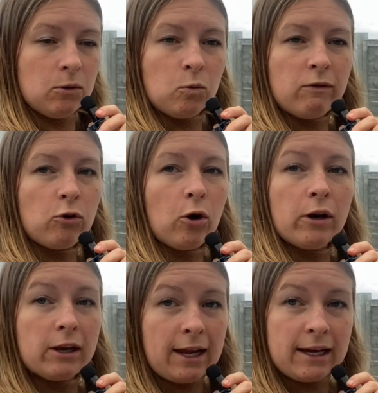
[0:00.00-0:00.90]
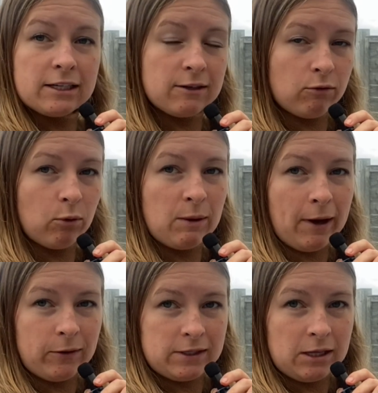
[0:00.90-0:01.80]
we've got negative
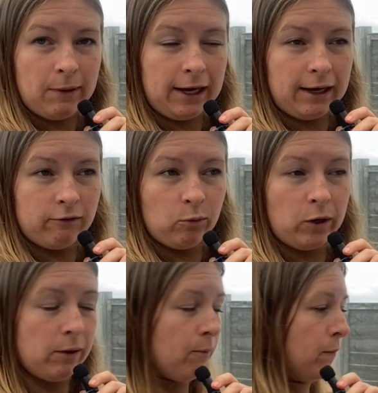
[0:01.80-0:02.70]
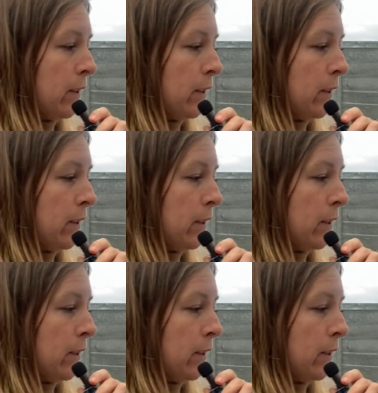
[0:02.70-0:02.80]
£3 in the bank, haven't we?